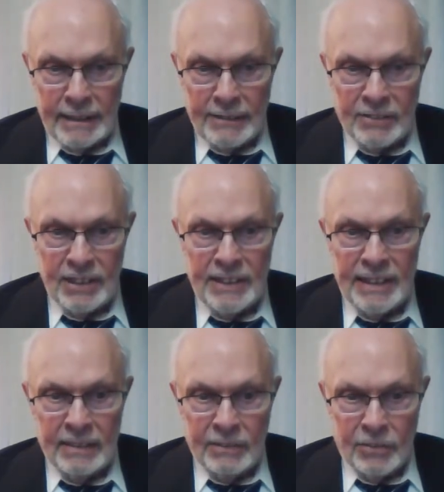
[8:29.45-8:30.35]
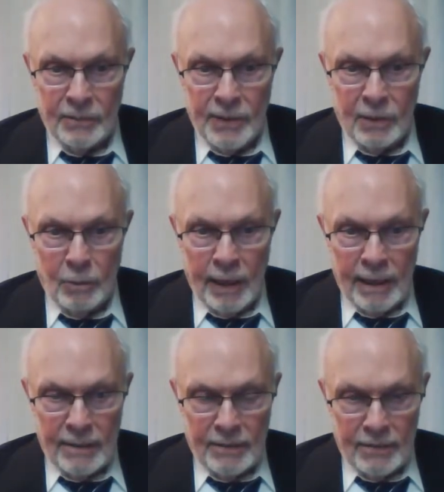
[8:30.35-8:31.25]
seen the errors of their
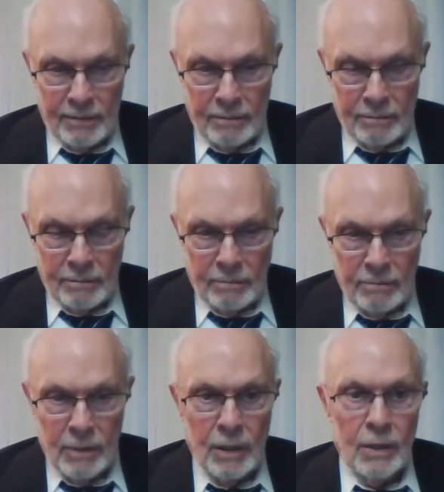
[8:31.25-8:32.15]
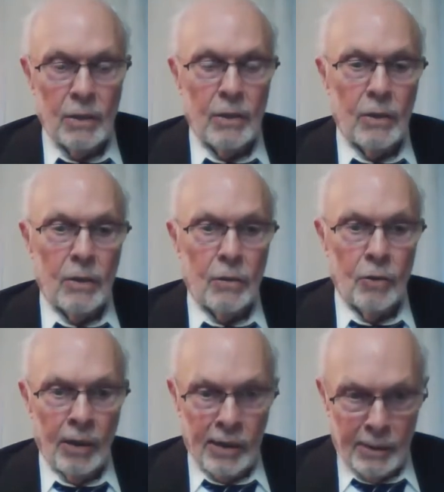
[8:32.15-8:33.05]
ways?
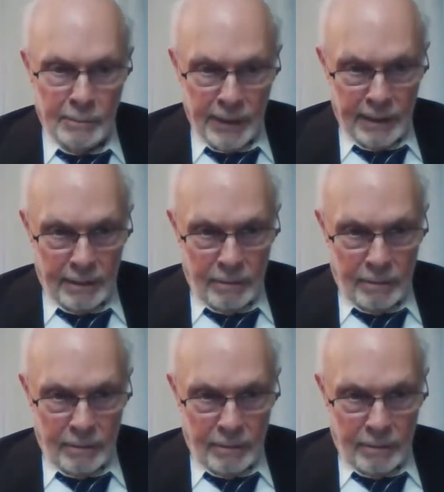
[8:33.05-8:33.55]
Not in a bit.